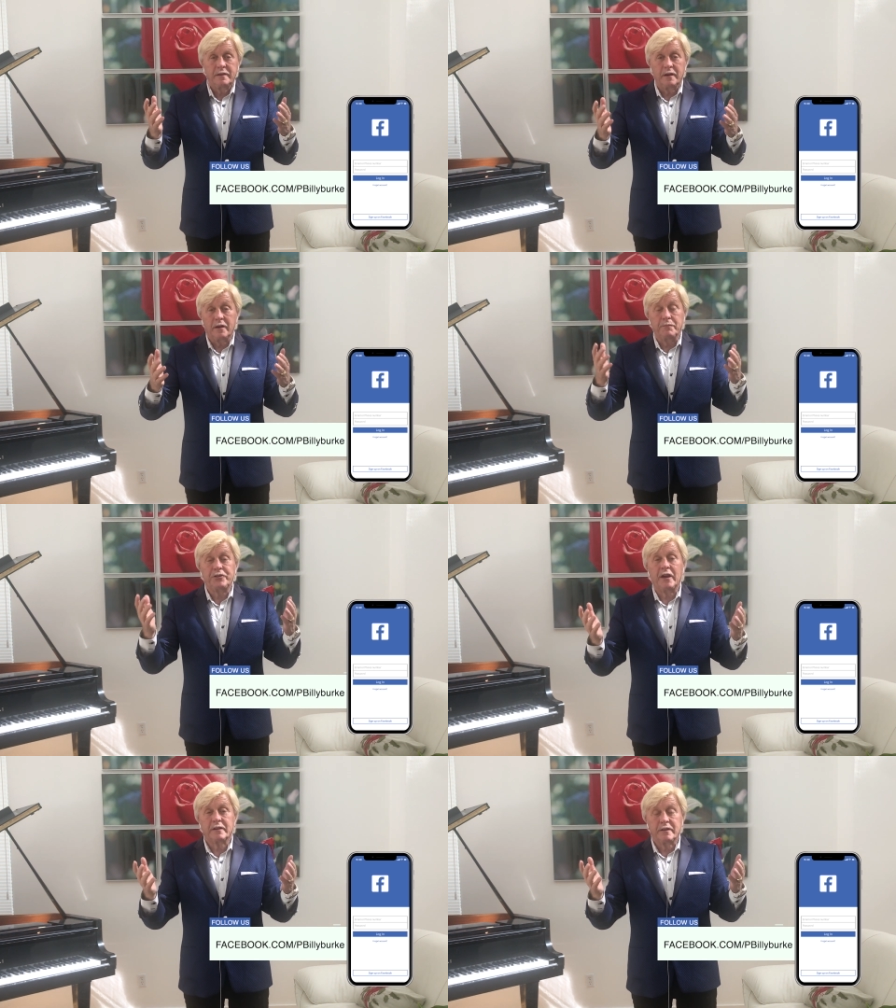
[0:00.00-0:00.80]

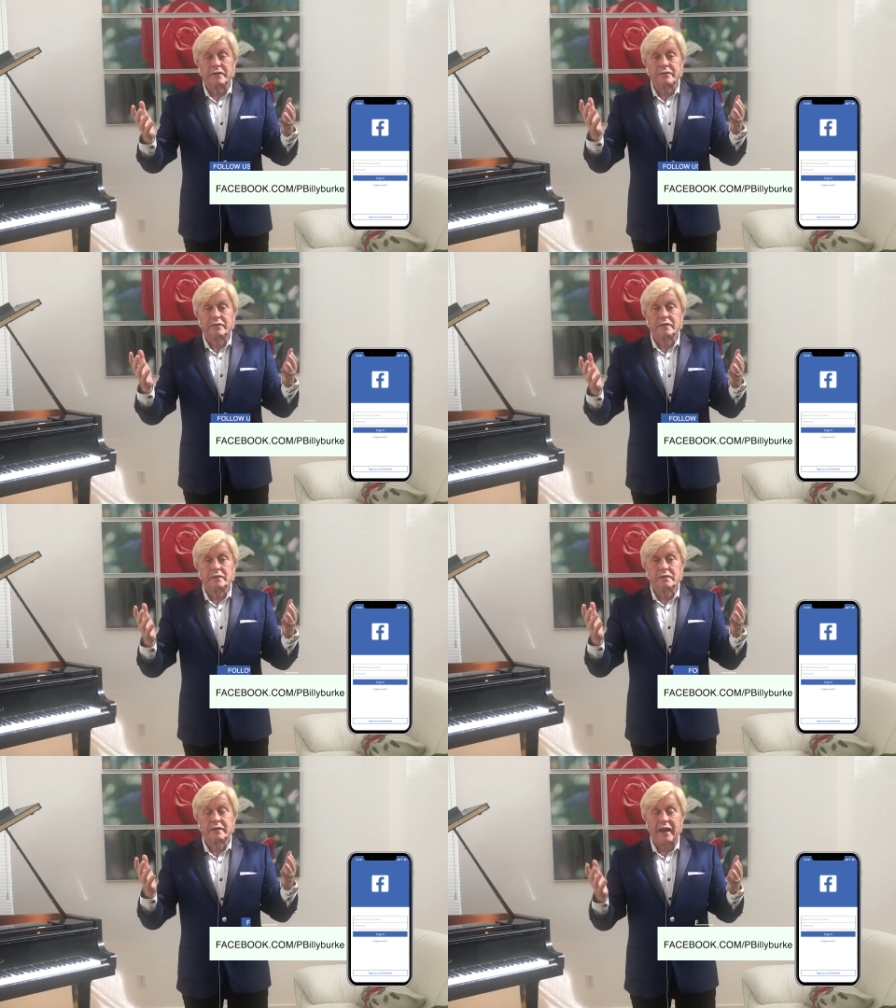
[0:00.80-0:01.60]
objective
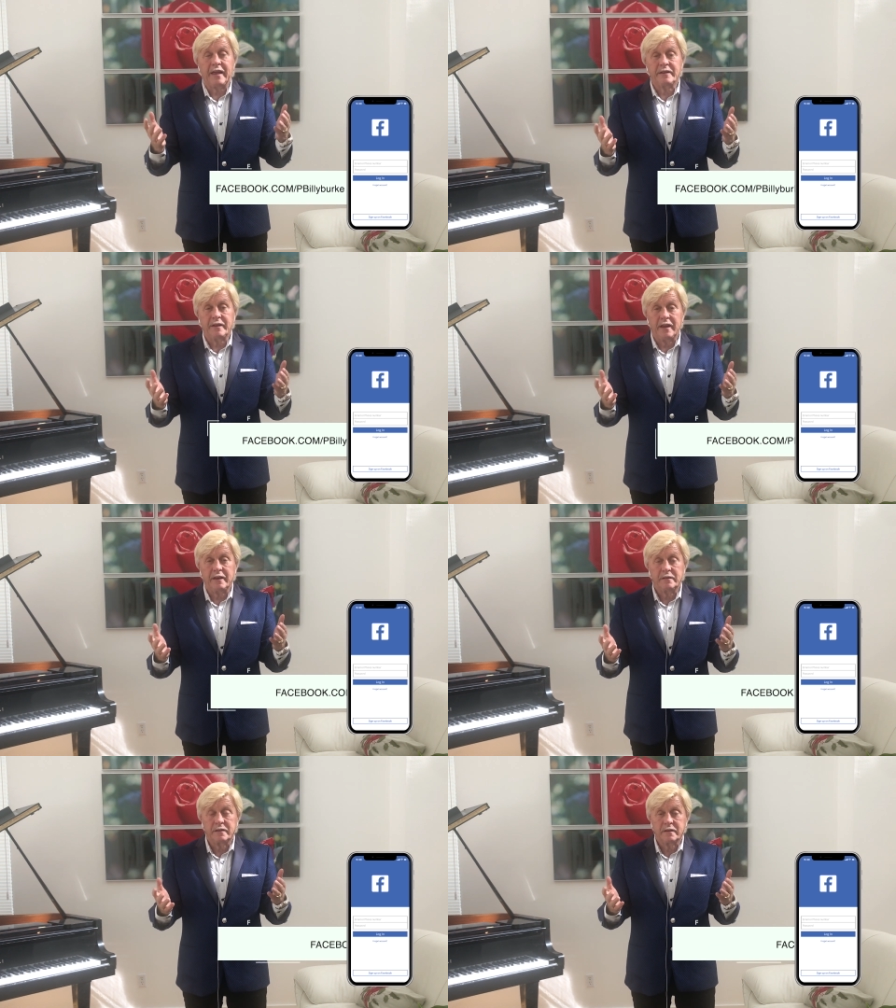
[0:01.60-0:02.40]

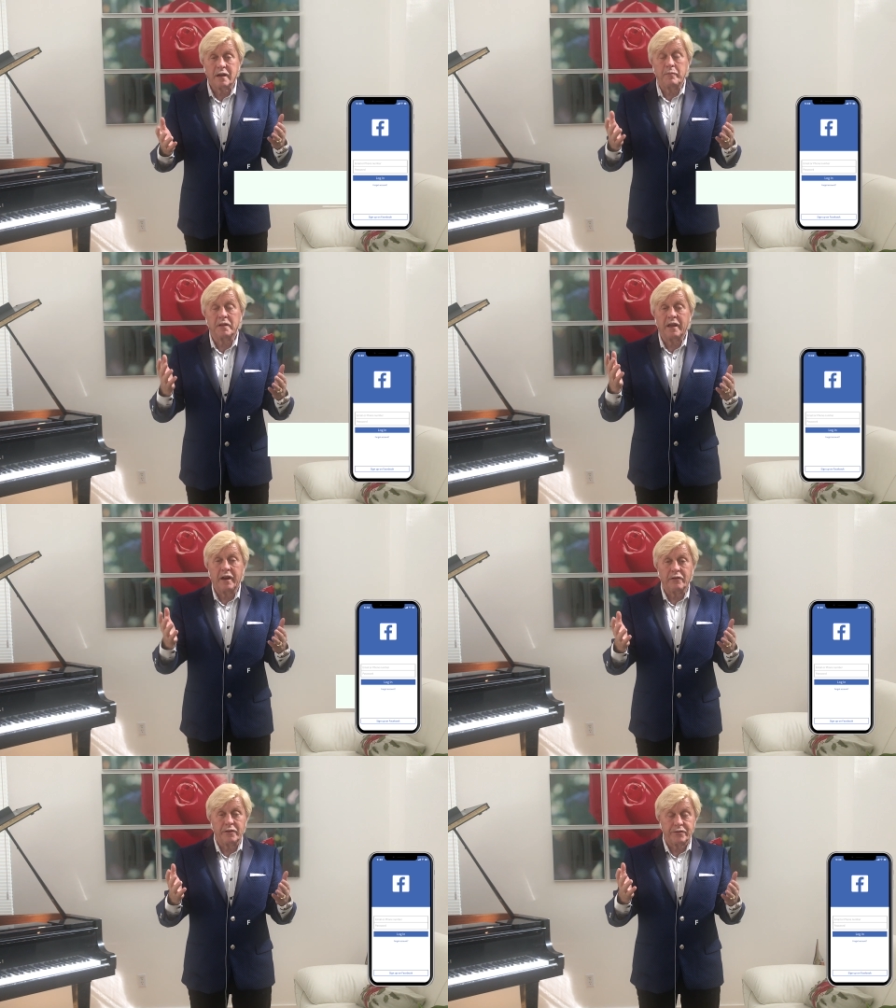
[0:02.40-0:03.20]
candidate, Kamala
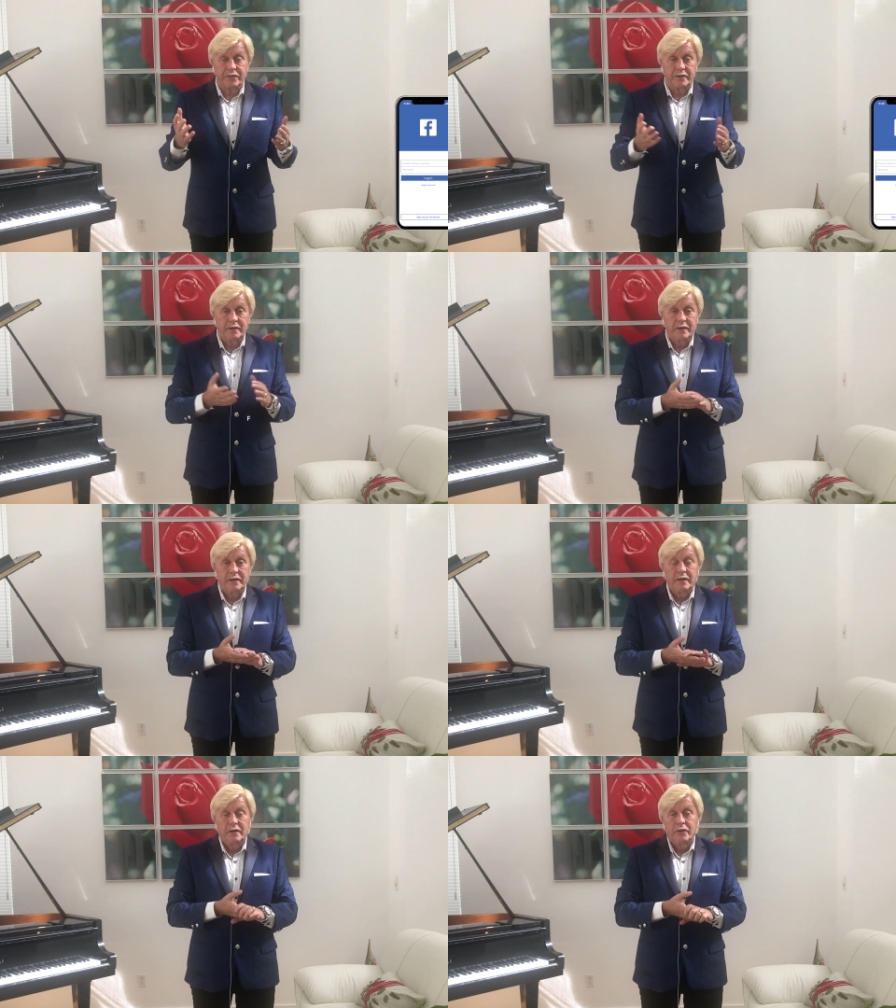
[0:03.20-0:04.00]
Harris,
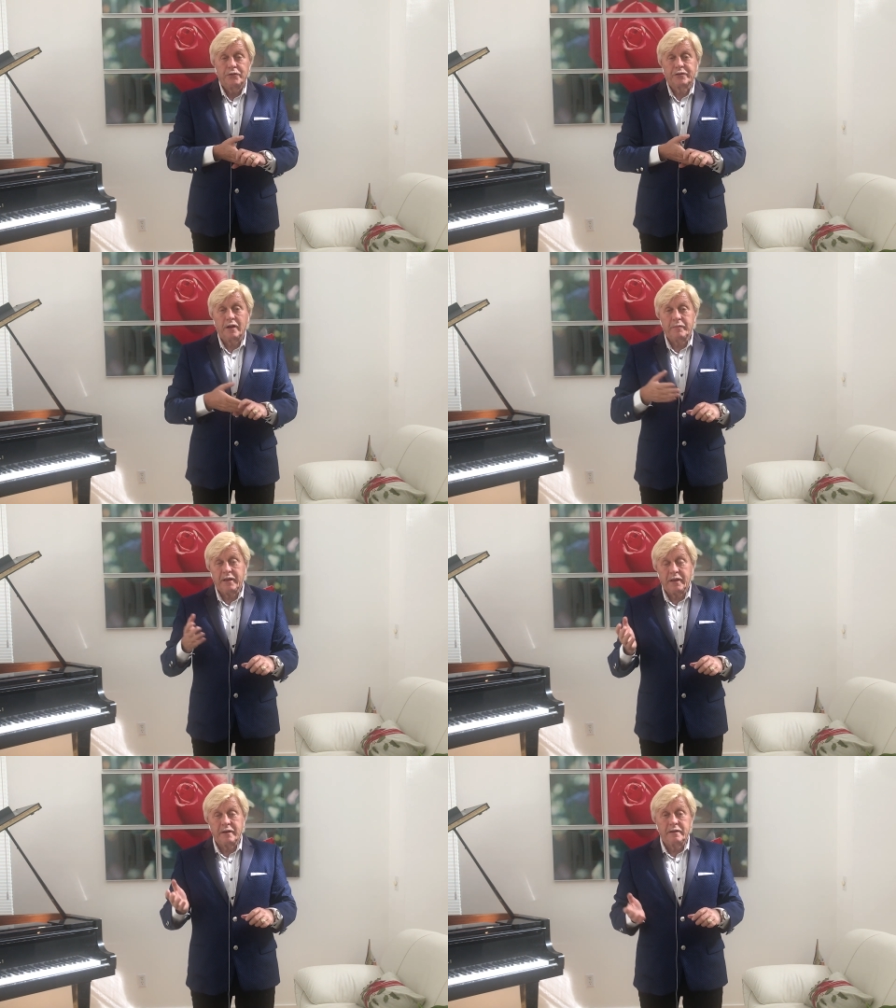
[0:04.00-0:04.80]
who's
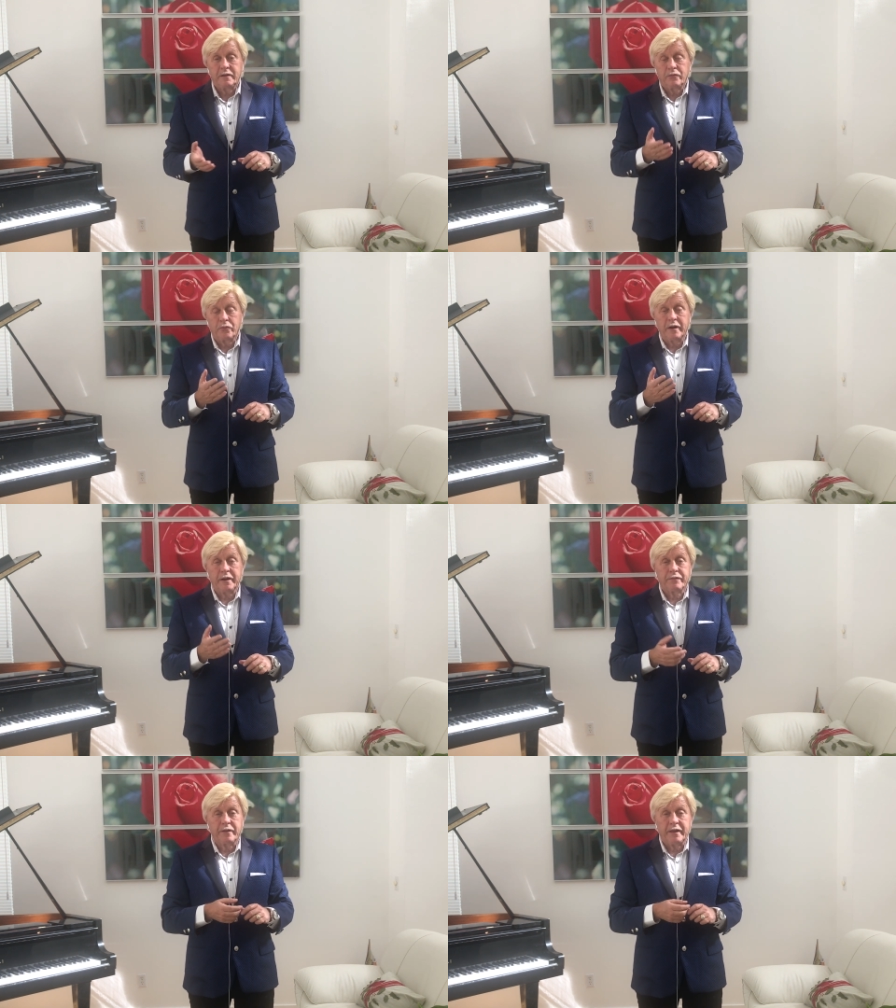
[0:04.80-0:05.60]
coming in running
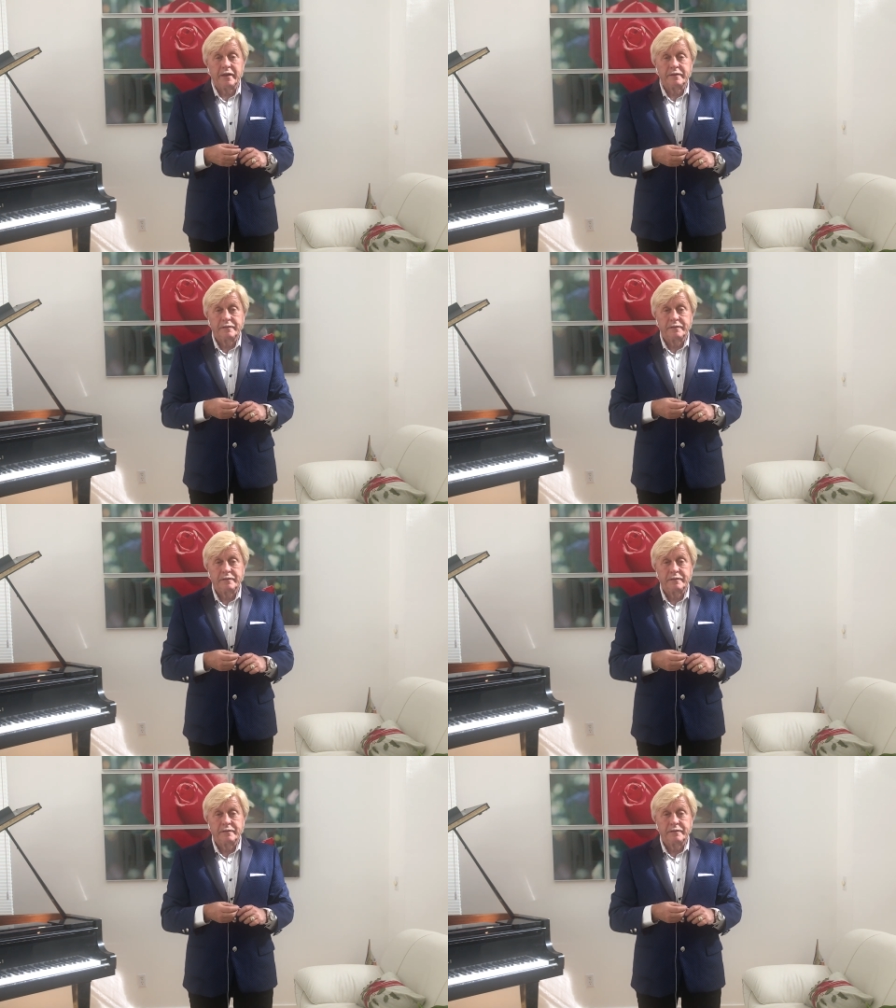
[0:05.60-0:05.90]
for that